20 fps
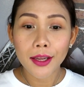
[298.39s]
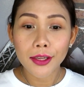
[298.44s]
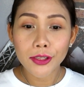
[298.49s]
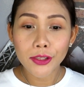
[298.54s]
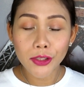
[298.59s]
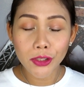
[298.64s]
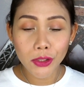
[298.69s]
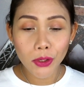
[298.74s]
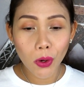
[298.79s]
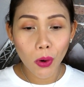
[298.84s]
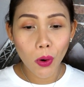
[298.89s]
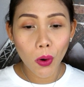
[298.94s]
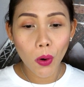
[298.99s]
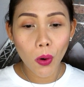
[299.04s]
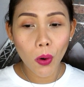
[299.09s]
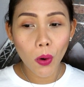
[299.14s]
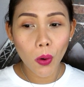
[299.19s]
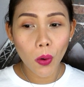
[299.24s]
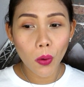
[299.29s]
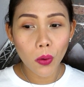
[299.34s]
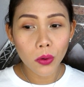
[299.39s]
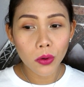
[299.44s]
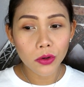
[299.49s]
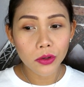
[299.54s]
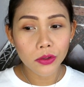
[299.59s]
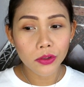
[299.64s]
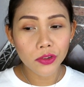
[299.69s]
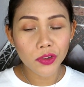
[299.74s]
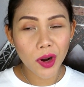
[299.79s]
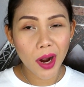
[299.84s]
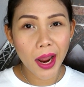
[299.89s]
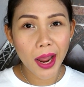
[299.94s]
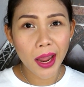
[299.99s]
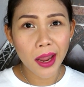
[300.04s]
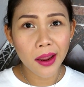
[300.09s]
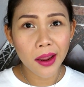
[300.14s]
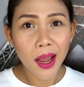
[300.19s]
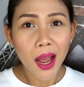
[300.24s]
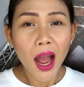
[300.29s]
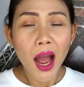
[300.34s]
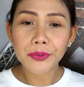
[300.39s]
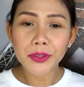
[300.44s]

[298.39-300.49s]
so dry